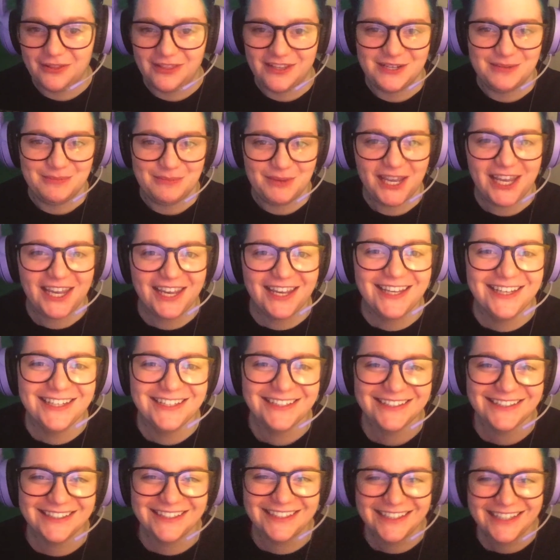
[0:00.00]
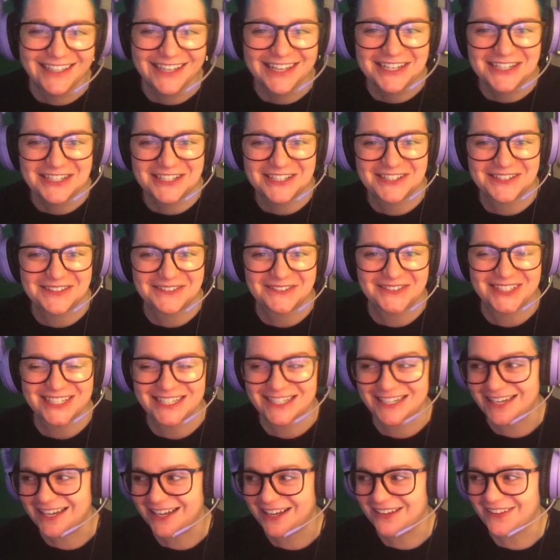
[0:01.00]
than me, so we'll
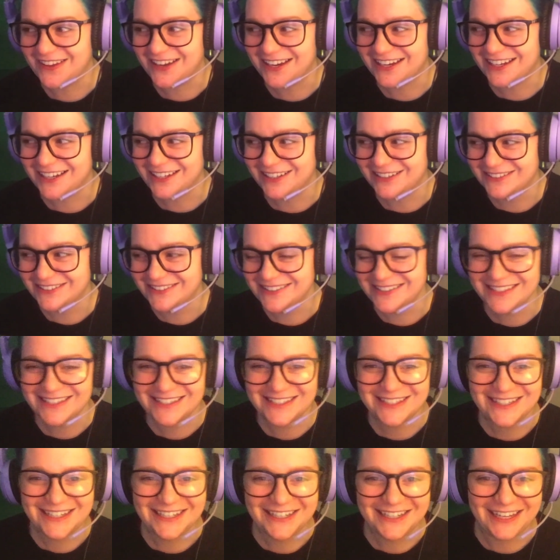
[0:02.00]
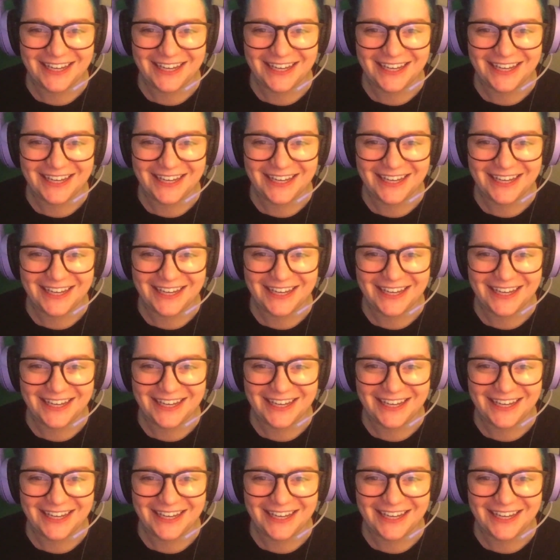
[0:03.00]
see how that goes.